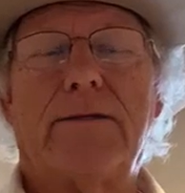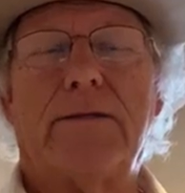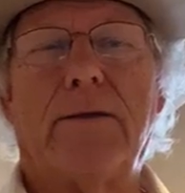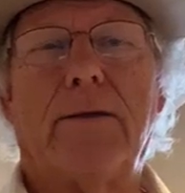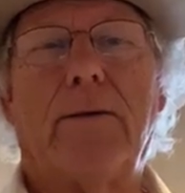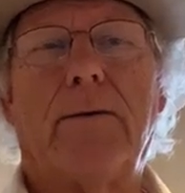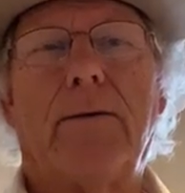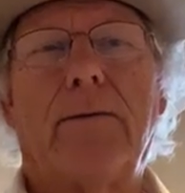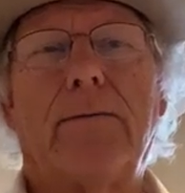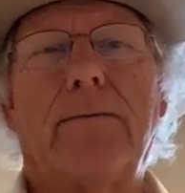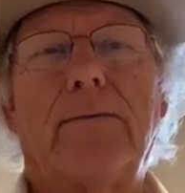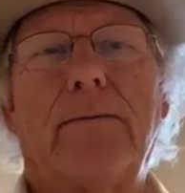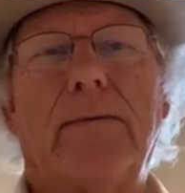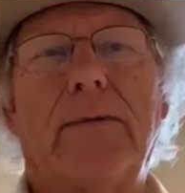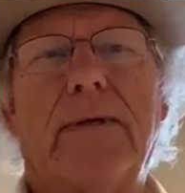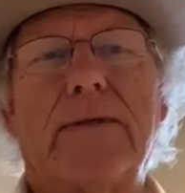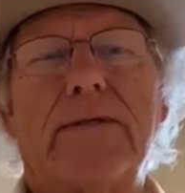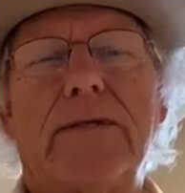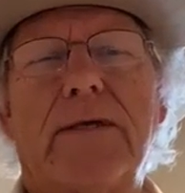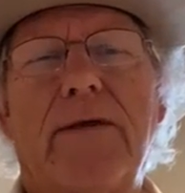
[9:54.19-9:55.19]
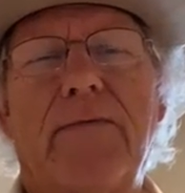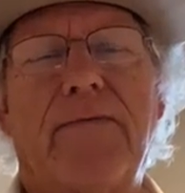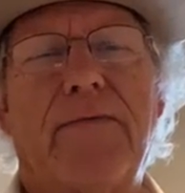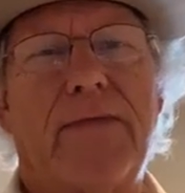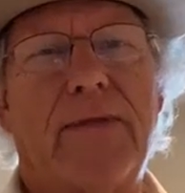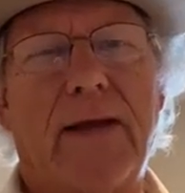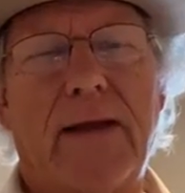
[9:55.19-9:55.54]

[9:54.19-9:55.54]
so let's give